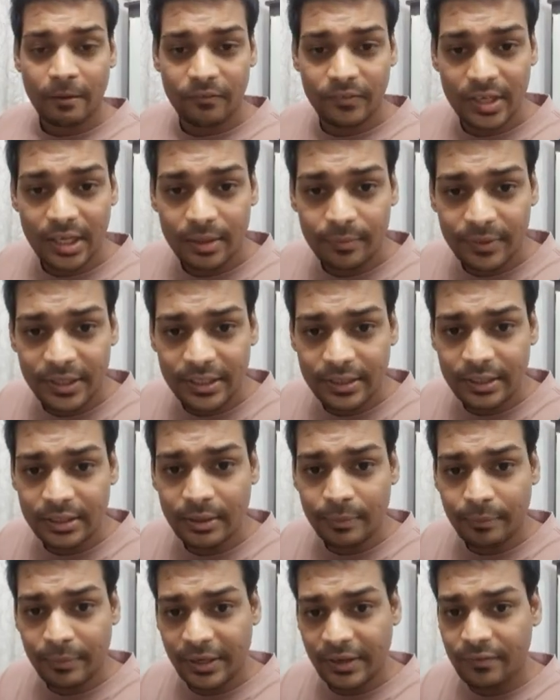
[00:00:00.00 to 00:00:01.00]
we are updating
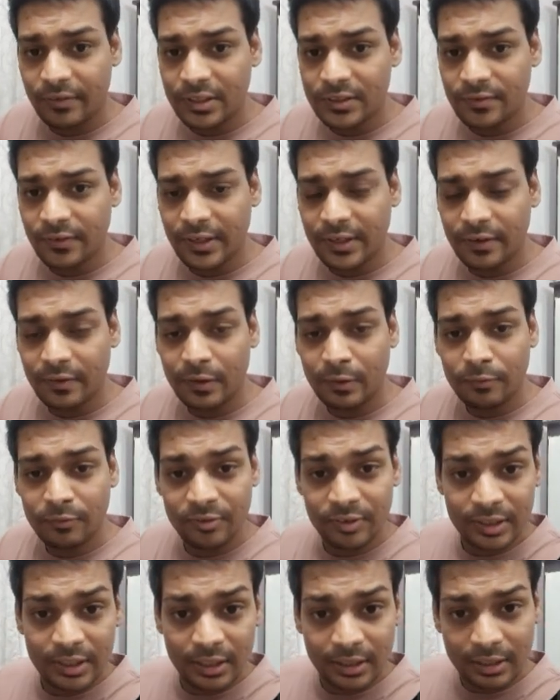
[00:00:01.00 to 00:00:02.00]
the previous variable
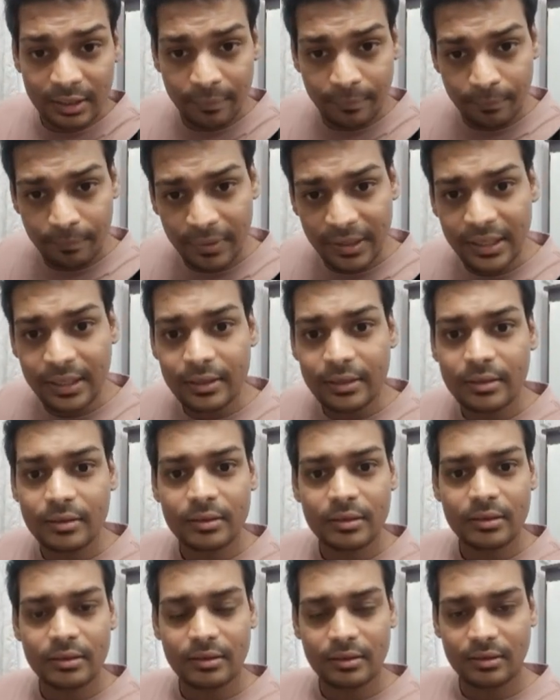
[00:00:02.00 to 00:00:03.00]
with the complete
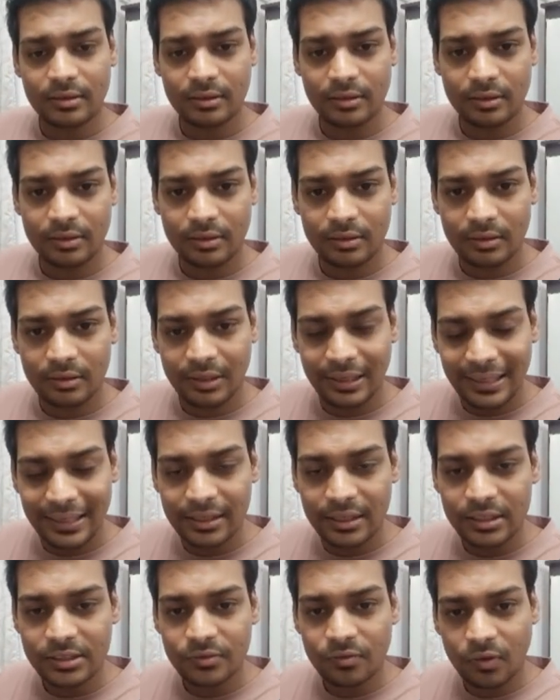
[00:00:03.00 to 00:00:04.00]

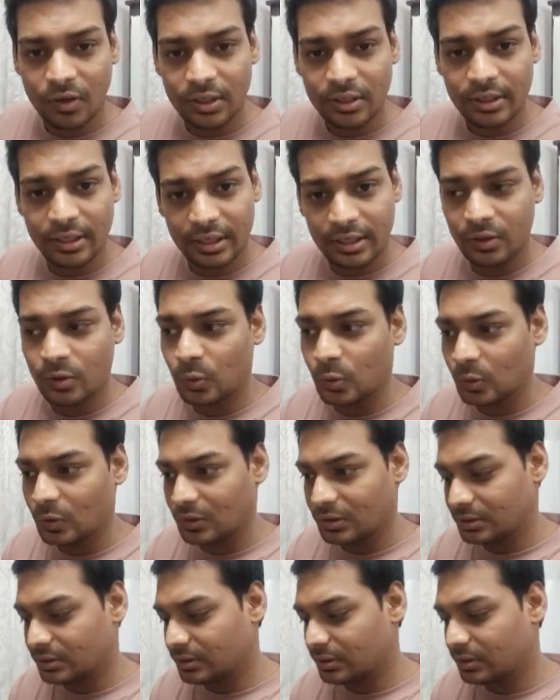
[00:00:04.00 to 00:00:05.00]
linked list what current
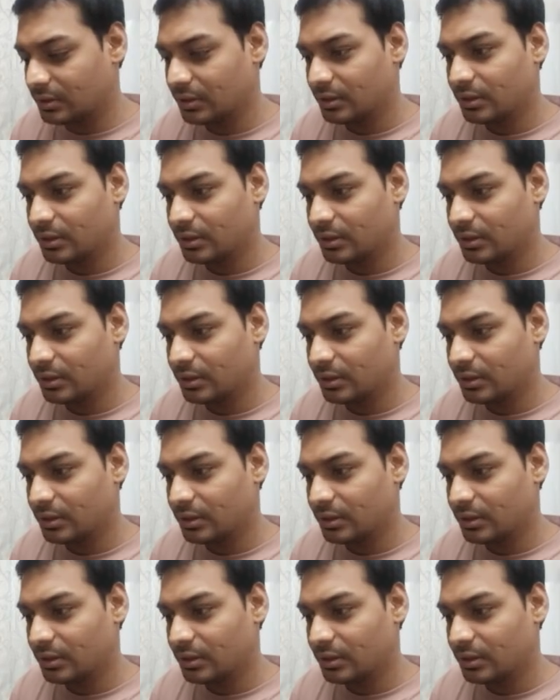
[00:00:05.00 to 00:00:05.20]
holds.